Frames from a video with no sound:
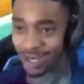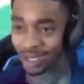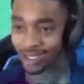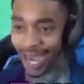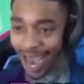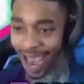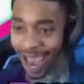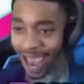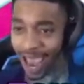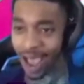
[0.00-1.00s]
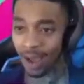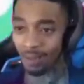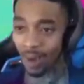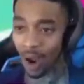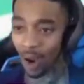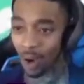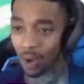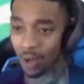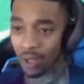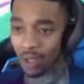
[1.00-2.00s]
Damn,
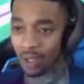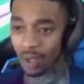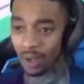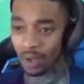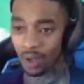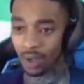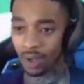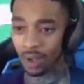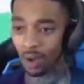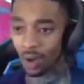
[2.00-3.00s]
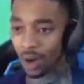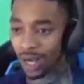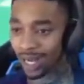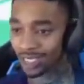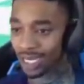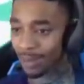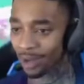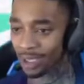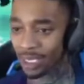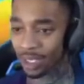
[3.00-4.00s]
bro! Hold on, I got this. I'm not
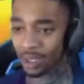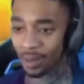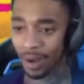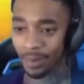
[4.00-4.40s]
gonna sell you. I'm not